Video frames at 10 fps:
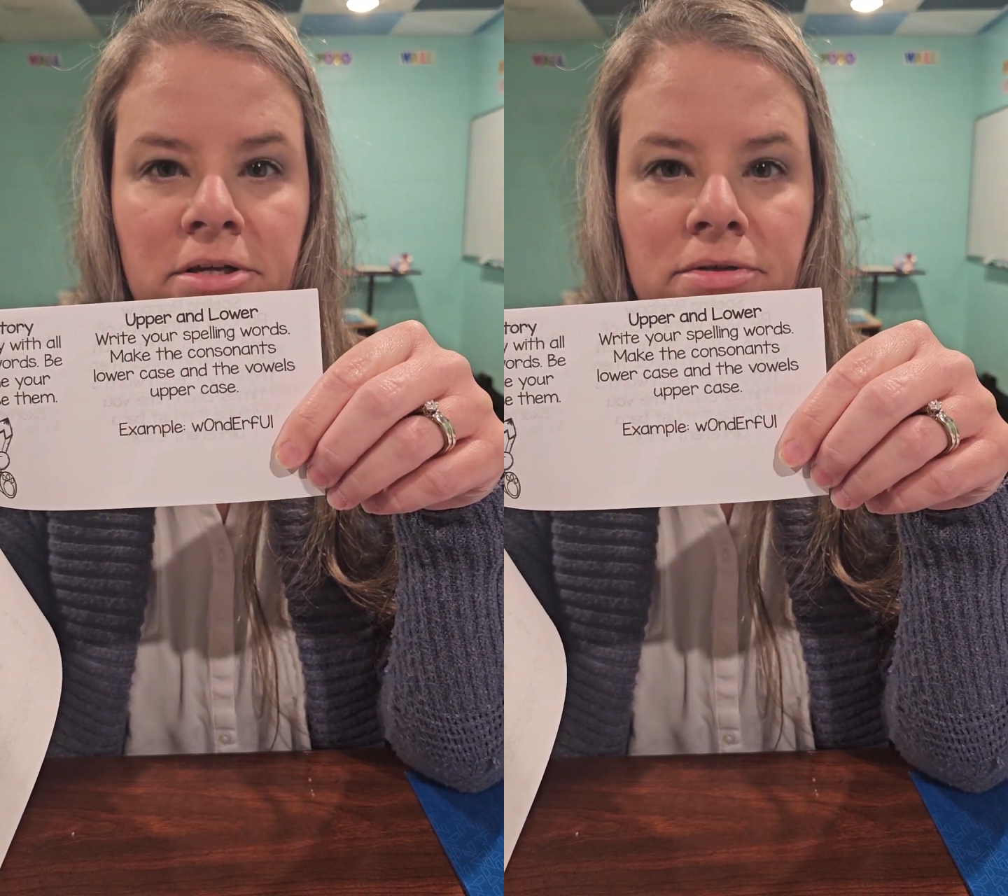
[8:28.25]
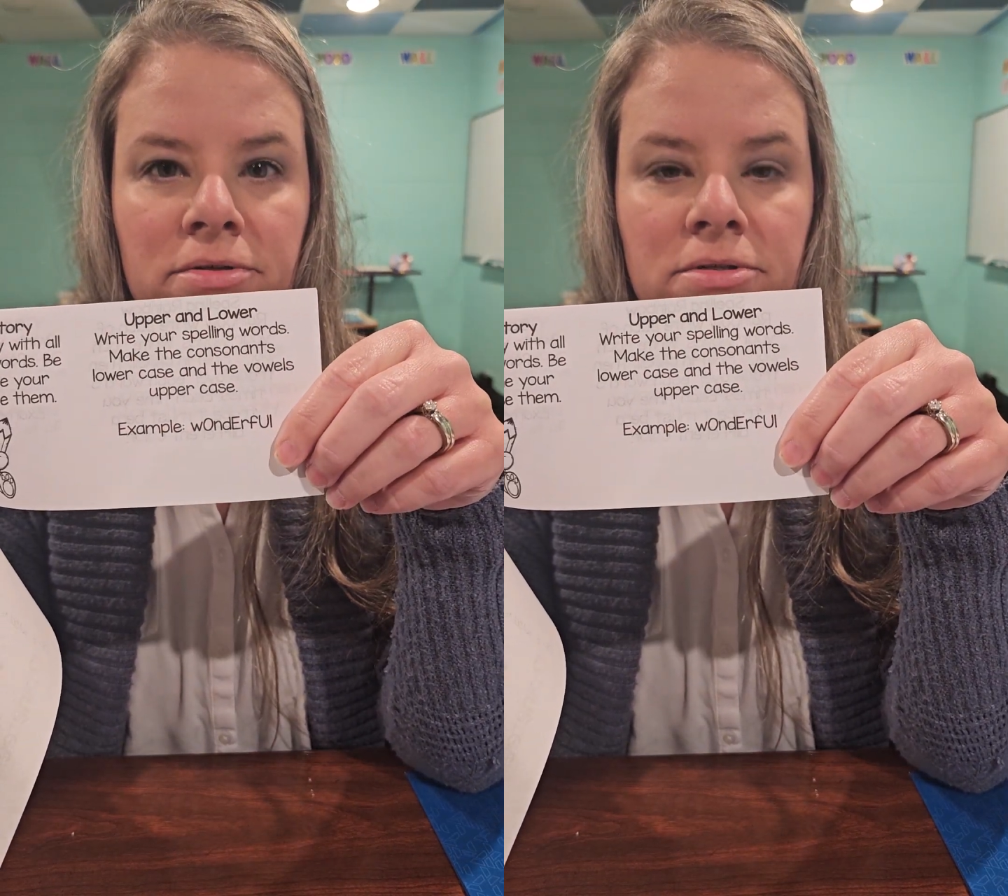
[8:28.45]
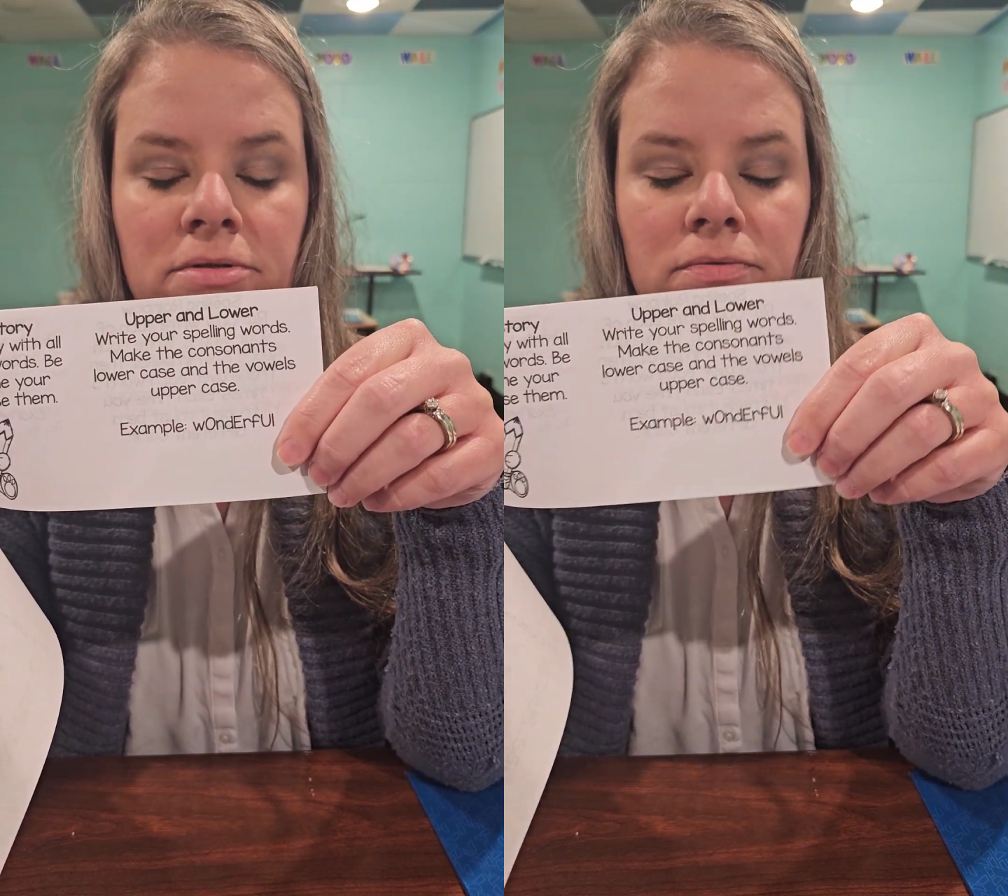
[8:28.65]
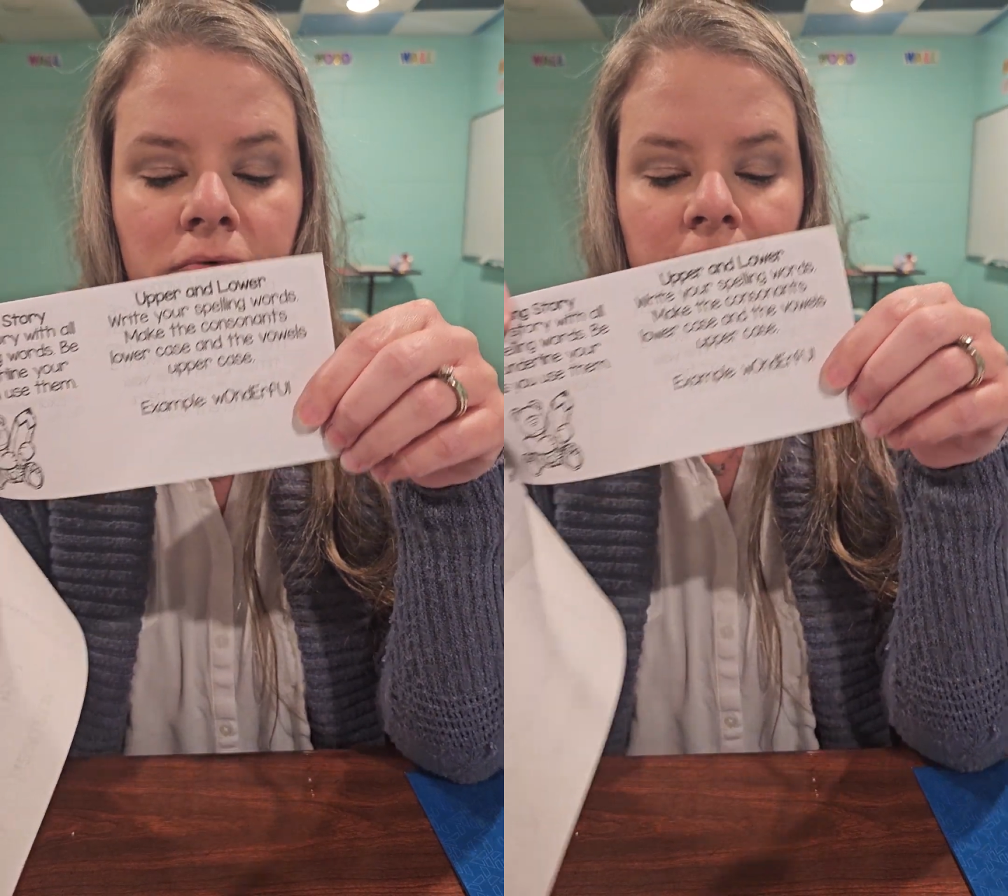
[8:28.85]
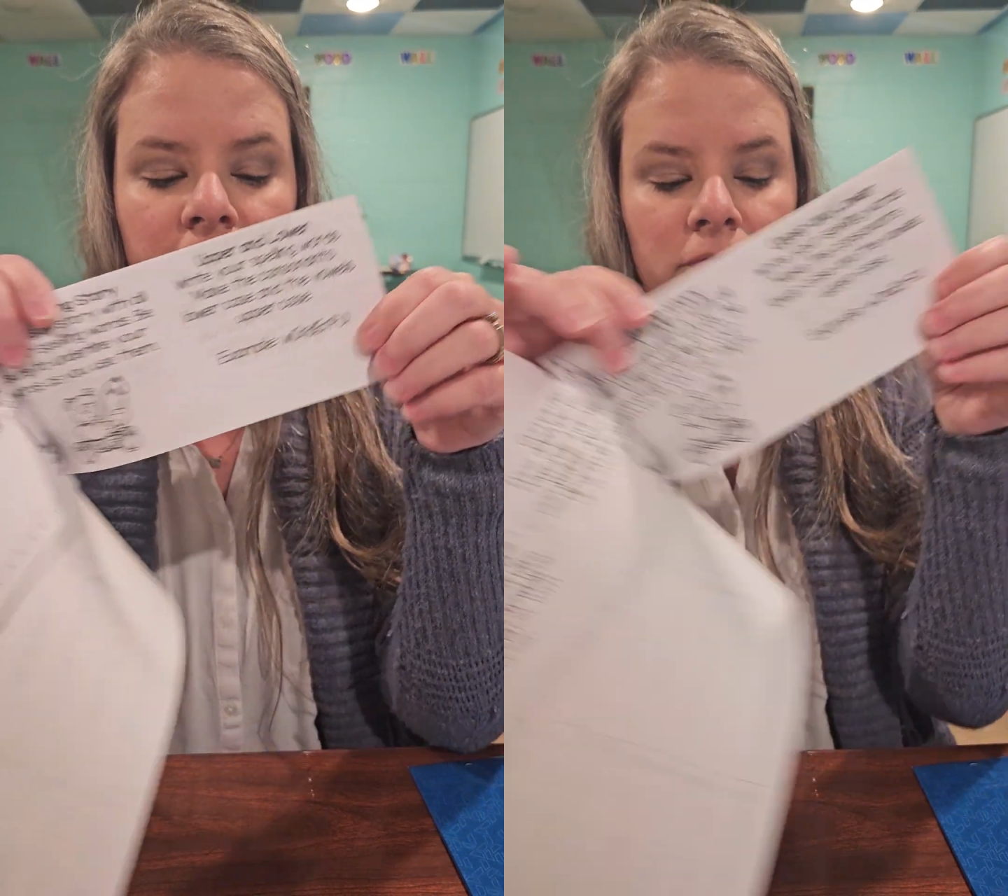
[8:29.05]
used.
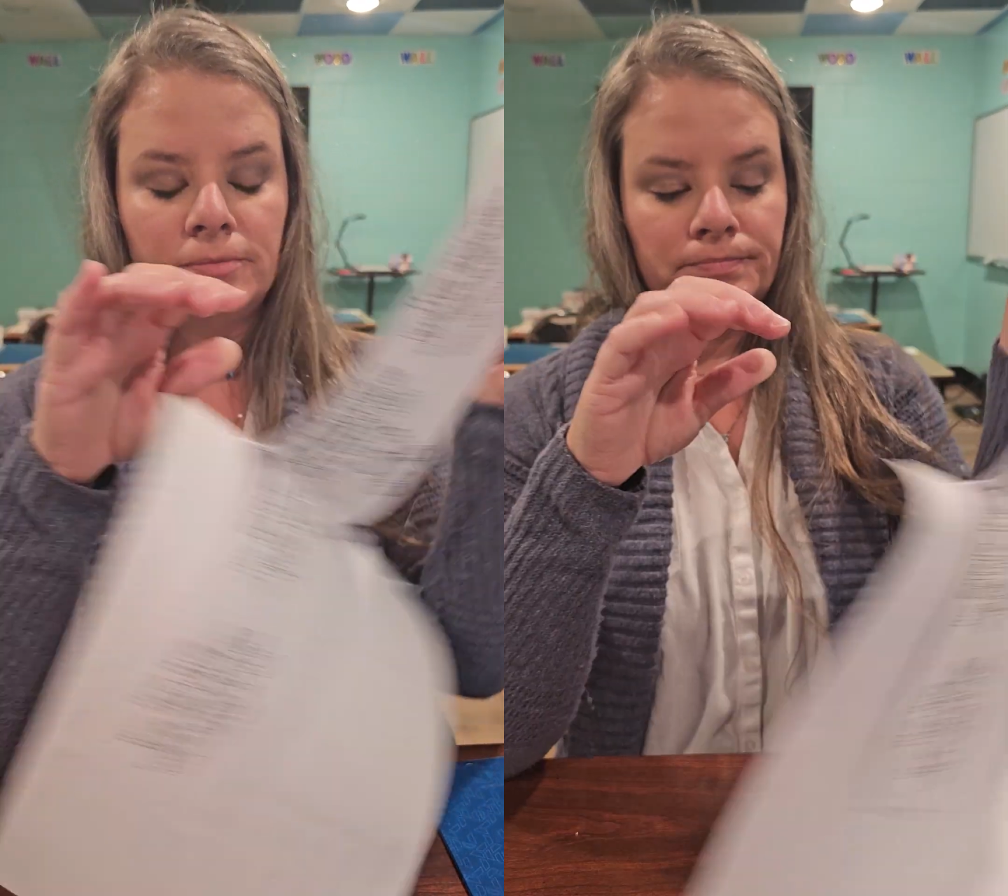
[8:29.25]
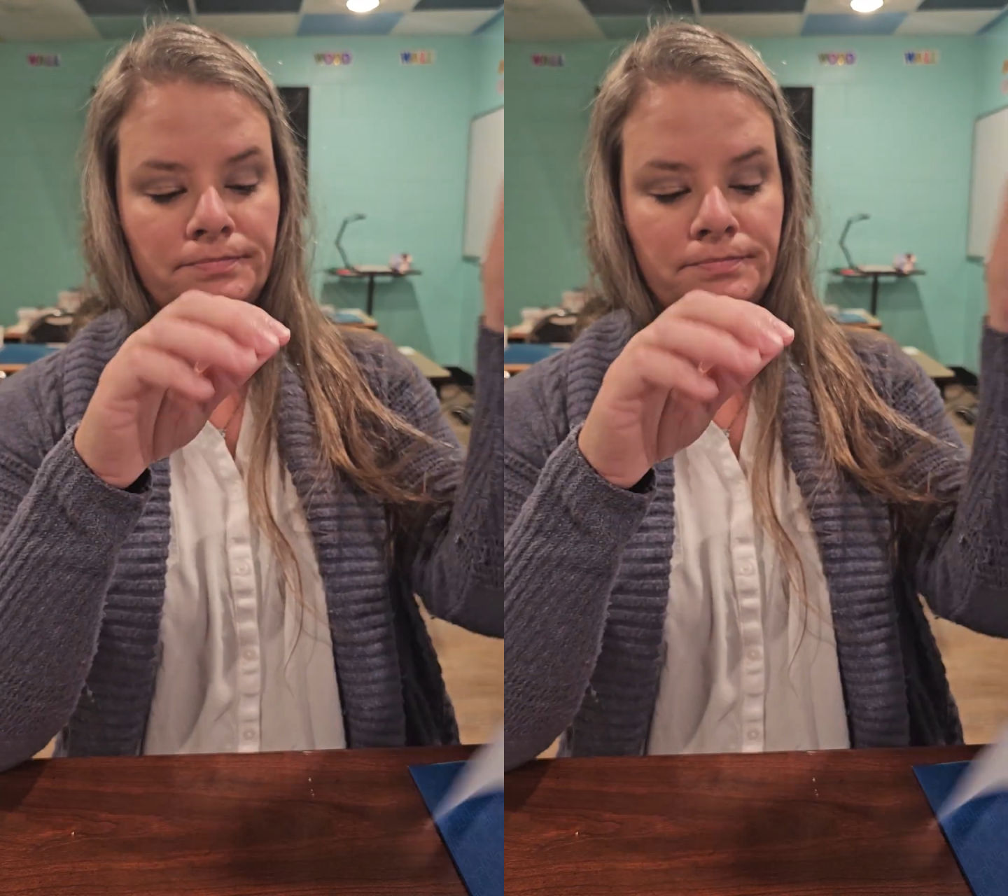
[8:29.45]
Wonderful.